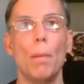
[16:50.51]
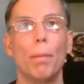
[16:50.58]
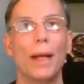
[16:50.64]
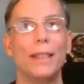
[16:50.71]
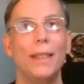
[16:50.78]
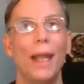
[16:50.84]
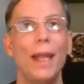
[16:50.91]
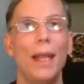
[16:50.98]

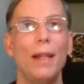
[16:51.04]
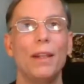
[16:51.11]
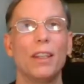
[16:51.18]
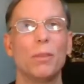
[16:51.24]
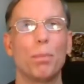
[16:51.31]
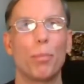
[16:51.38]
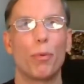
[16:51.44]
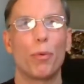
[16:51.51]
By taking
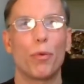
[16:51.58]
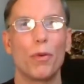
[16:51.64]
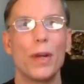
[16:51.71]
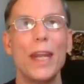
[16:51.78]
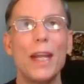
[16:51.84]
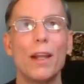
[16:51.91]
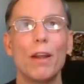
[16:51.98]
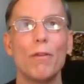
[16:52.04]
this
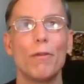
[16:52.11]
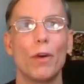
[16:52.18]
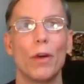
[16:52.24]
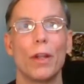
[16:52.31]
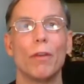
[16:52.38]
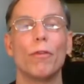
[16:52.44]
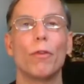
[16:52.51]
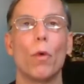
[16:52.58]

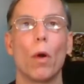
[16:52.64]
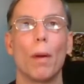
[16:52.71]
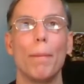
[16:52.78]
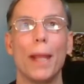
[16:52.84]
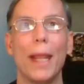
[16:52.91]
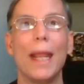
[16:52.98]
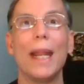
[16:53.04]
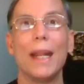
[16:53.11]
pre-converted
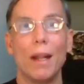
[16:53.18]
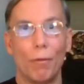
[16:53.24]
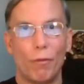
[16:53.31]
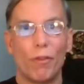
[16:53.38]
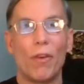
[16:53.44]
form in